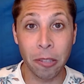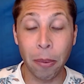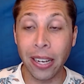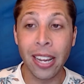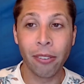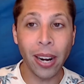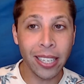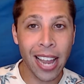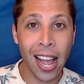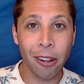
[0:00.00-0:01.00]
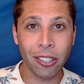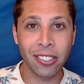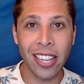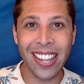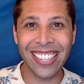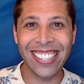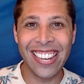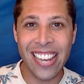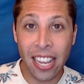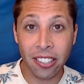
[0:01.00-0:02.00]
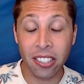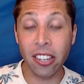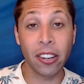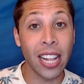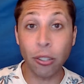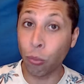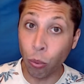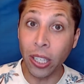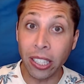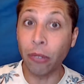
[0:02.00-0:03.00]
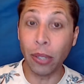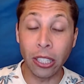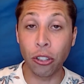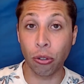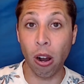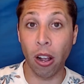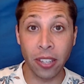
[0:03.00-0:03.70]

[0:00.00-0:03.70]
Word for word: But right now, to say that it's necessary, that's really, really strong.